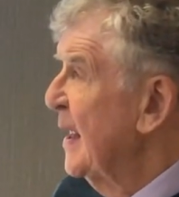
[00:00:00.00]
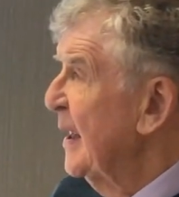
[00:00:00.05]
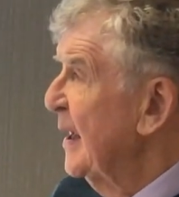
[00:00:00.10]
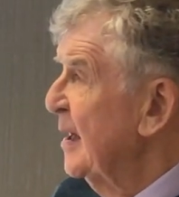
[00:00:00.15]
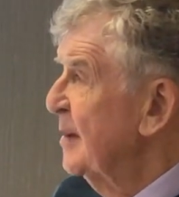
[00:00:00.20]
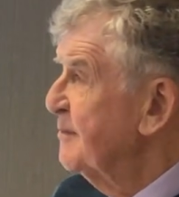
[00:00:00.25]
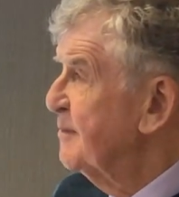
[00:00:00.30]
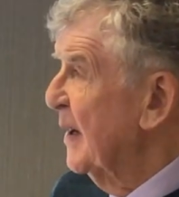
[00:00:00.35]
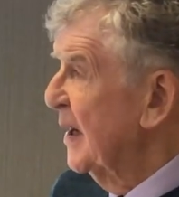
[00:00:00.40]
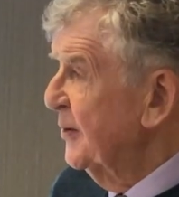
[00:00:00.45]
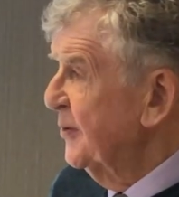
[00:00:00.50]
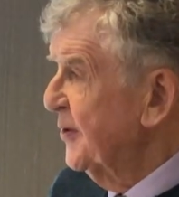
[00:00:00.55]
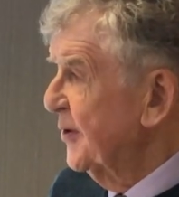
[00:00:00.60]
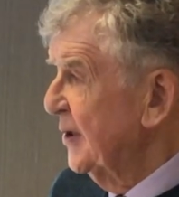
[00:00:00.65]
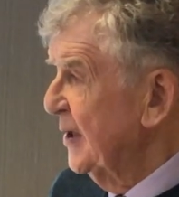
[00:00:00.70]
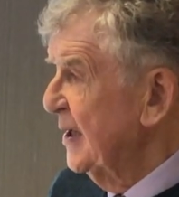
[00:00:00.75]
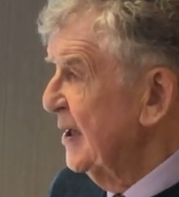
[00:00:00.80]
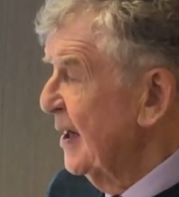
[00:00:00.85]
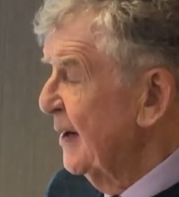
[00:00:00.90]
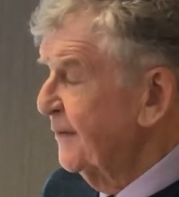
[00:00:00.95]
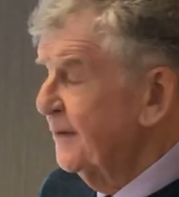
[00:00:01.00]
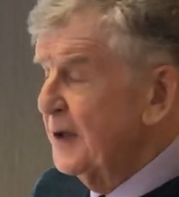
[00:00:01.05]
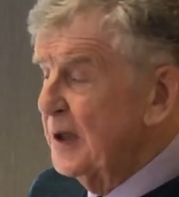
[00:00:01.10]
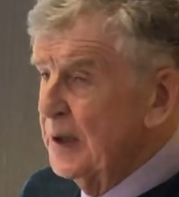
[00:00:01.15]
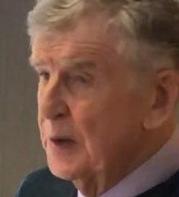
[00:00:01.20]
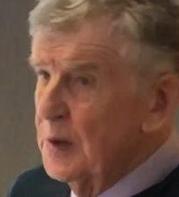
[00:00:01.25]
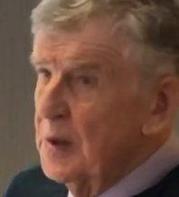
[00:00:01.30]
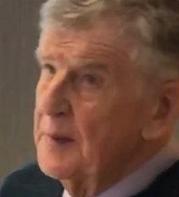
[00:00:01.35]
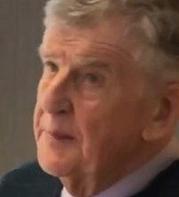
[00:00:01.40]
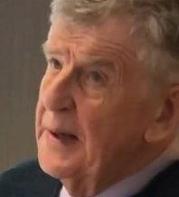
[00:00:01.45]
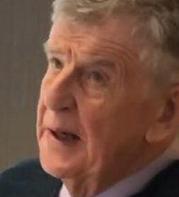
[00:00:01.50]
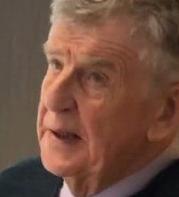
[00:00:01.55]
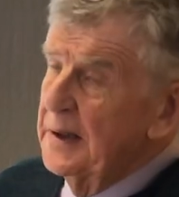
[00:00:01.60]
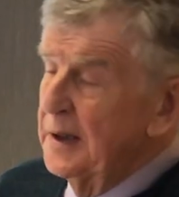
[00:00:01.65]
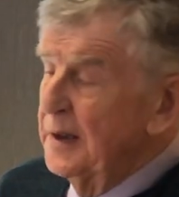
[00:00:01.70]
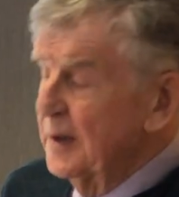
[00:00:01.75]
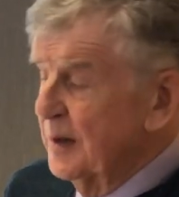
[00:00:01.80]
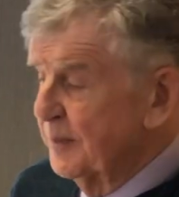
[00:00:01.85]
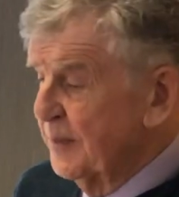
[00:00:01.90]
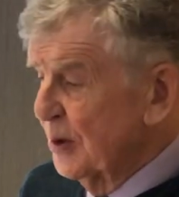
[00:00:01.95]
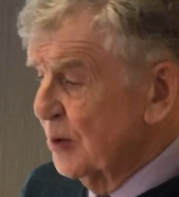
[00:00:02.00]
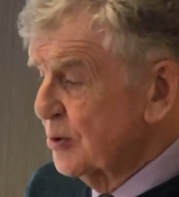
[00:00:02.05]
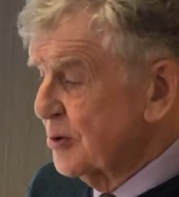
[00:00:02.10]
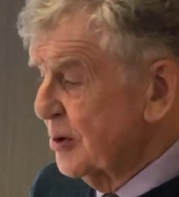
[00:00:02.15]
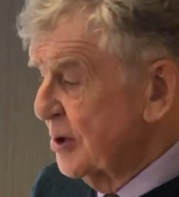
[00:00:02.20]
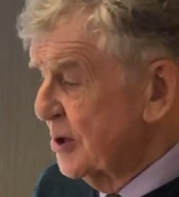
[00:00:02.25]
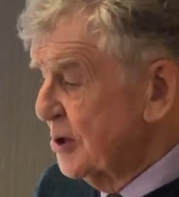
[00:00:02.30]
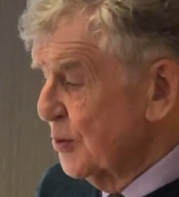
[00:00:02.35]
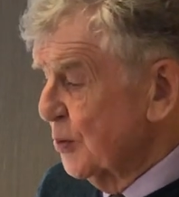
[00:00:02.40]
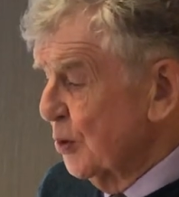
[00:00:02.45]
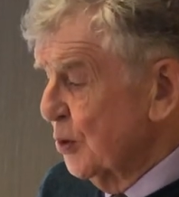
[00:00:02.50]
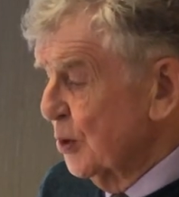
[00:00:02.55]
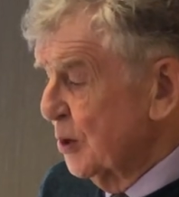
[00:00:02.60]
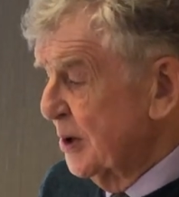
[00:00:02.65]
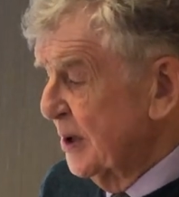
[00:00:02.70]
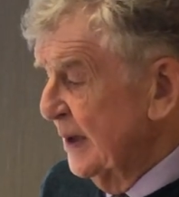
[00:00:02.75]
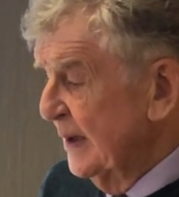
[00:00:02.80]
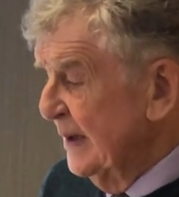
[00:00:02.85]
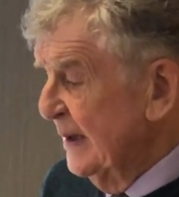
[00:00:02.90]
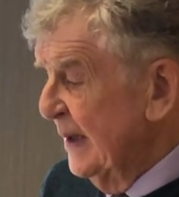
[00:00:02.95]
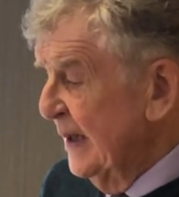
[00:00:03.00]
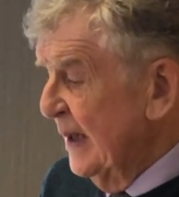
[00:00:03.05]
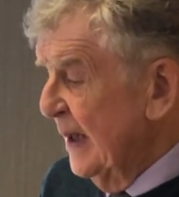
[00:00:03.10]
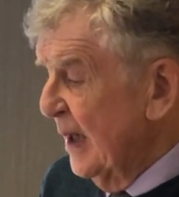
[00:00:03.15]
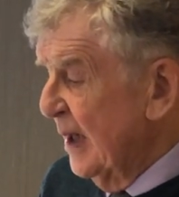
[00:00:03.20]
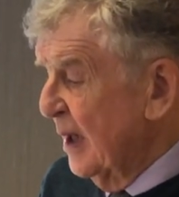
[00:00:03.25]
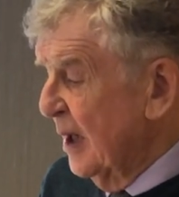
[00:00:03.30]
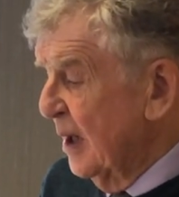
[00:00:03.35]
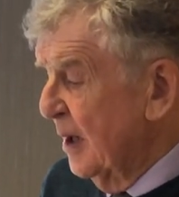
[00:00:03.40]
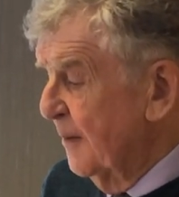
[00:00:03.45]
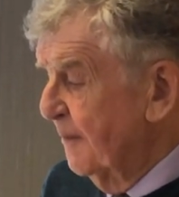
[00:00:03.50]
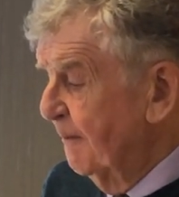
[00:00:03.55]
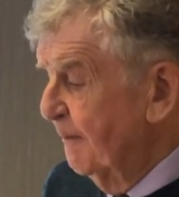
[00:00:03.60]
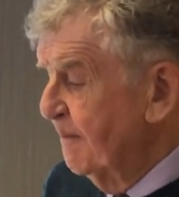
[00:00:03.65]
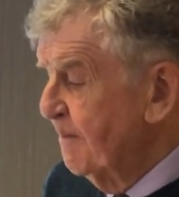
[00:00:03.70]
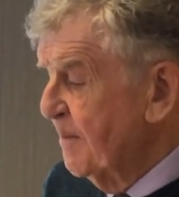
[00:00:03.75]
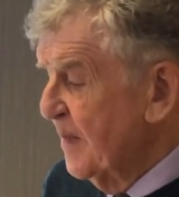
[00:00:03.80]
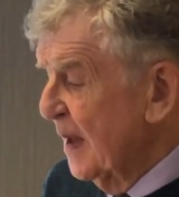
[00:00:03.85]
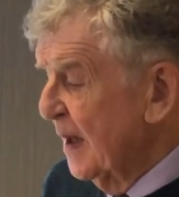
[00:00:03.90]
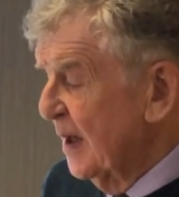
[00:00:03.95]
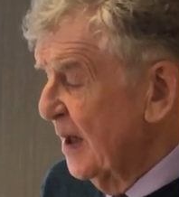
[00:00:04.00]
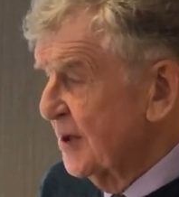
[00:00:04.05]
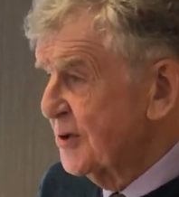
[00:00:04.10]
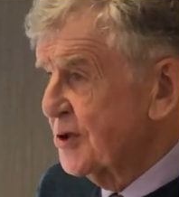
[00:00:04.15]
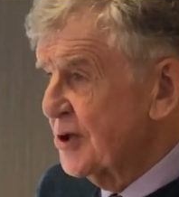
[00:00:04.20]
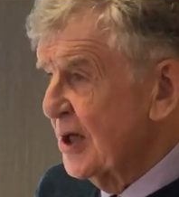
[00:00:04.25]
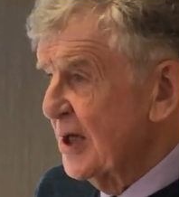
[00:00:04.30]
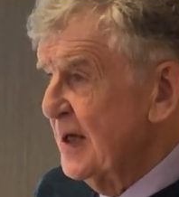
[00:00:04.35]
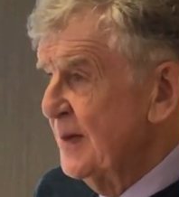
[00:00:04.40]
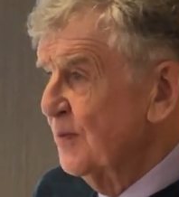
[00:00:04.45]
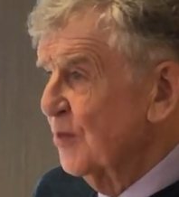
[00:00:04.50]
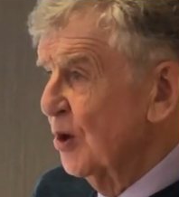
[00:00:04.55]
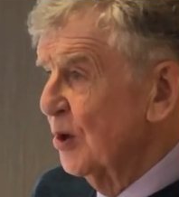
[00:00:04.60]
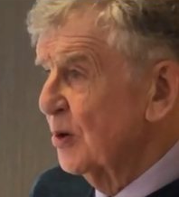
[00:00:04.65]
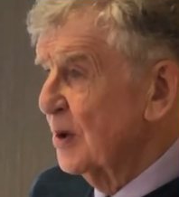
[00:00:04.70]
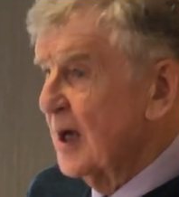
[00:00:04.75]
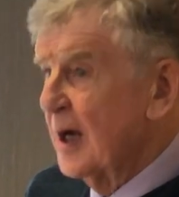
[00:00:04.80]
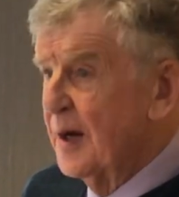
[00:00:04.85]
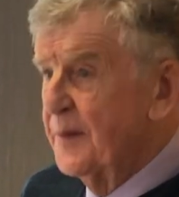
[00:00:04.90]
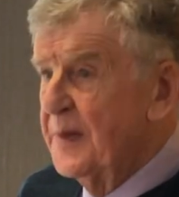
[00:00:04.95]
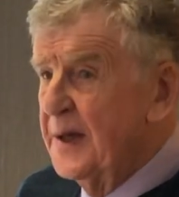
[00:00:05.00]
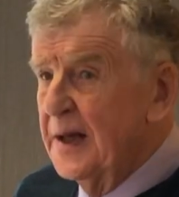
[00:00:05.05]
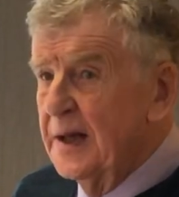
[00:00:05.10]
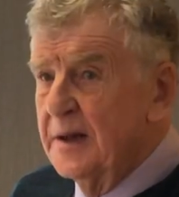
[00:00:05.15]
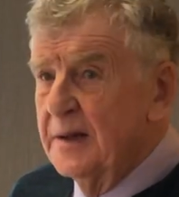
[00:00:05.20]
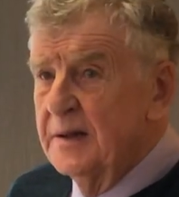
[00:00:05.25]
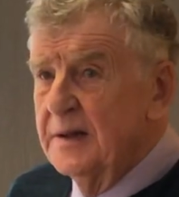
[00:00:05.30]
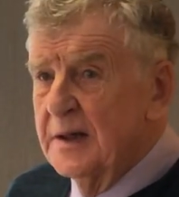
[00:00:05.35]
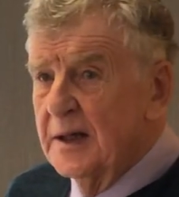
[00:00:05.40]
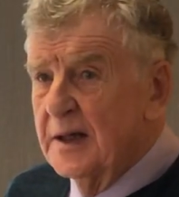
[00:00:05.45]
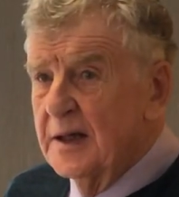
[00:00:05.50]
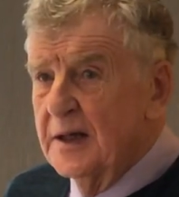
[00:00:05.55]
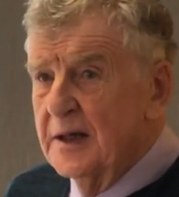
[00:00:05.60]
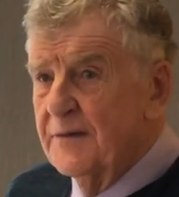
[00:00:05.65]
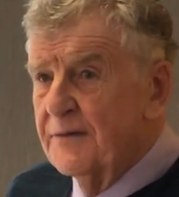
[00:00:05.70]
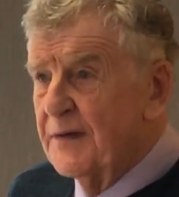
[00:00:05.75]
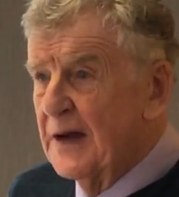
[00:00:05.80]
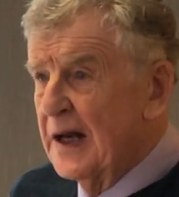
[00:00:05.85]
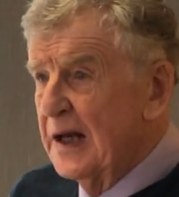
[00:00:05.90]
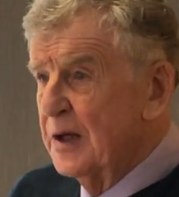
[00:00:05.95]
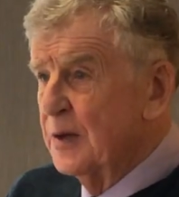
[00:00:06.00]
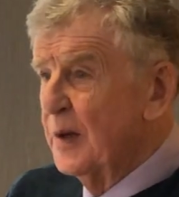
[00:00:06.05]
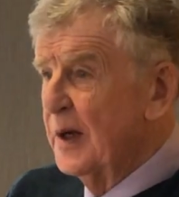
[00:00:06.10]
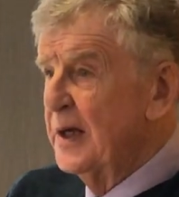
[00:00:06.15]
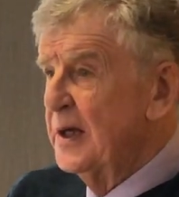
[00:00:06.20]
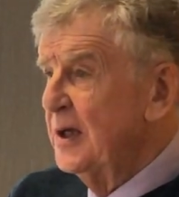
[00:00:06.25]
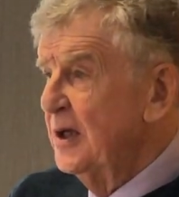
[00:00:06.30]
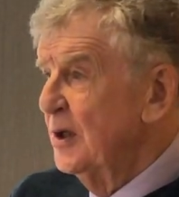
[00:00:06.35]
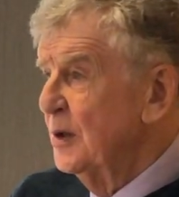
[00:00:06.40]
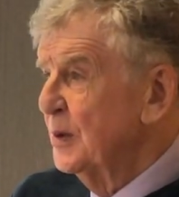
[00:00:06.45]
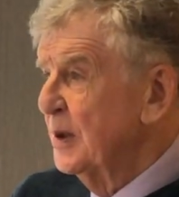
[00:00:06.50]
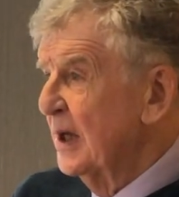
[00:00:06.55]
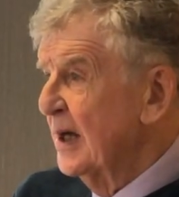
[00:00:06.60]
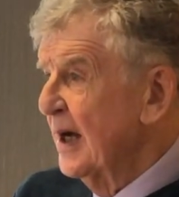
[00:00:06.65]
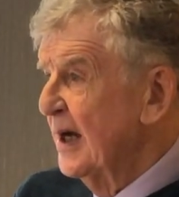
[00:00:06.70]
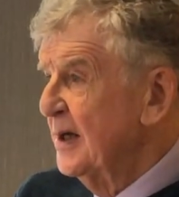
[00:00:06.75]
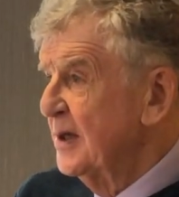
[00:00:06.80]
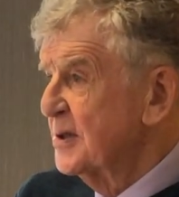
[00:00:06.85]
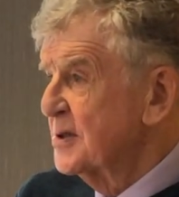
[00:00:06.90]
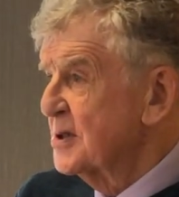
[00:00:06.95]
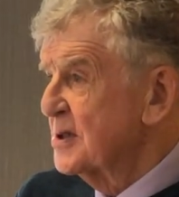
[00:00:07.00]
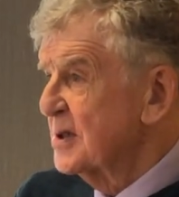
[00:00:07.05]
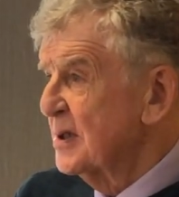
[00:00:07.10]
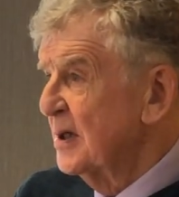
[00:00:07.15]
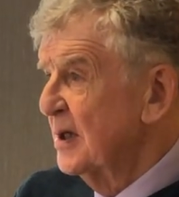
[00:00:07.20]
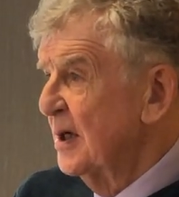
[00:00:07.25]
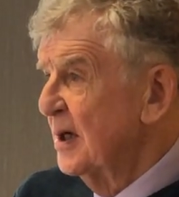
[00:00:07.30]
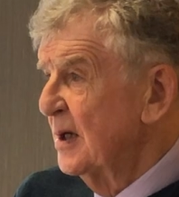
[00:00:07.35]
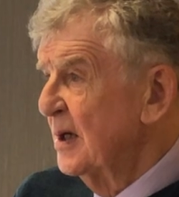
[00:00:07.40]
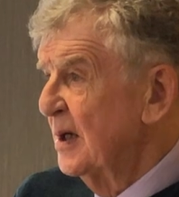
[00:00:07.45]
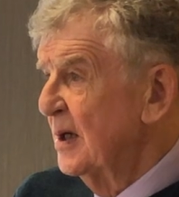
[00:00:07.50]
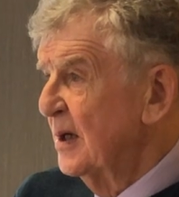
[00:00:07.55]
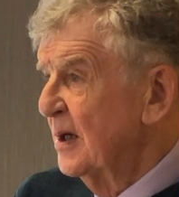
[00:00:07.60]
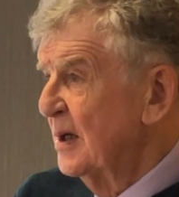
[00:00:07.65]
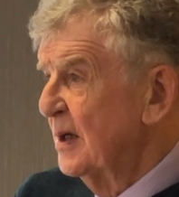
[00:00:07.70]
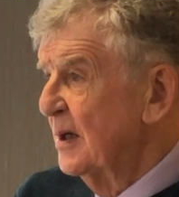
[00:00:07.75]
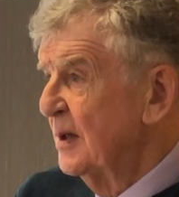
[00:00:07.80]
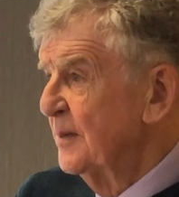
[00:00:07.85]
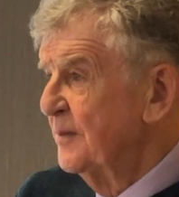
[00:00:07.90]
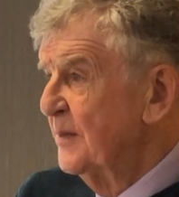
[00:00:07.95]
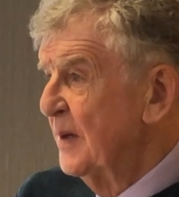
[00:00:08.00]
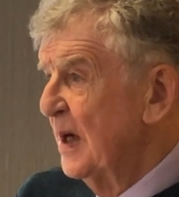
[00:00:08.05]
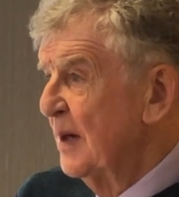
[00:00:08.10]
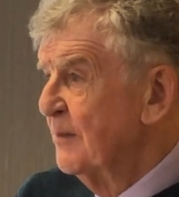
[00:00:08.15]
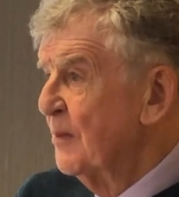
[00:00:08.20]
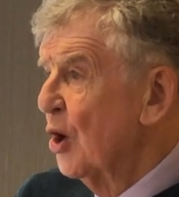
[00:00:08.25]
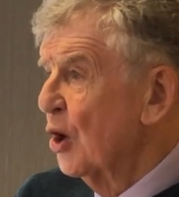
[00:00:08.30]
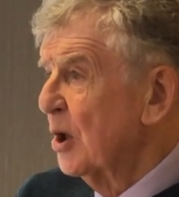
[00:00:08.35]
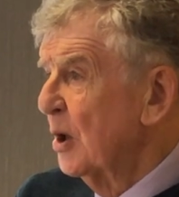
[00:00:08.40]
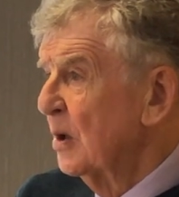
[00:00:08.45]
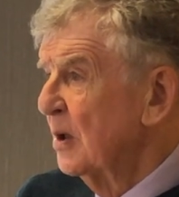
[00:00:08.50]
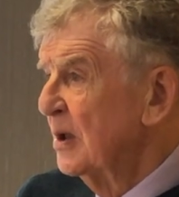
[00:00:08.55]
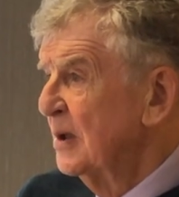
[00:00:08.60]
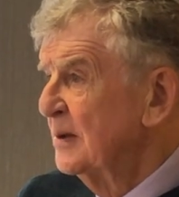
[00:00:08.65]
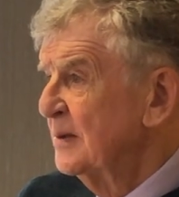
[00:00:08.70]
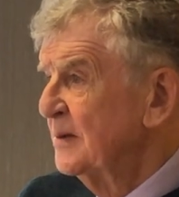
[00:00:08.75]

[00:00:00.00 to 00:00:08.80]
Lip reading: In both the EFQM and in the Baldrige Award, a team will come in and evaluate you against a model.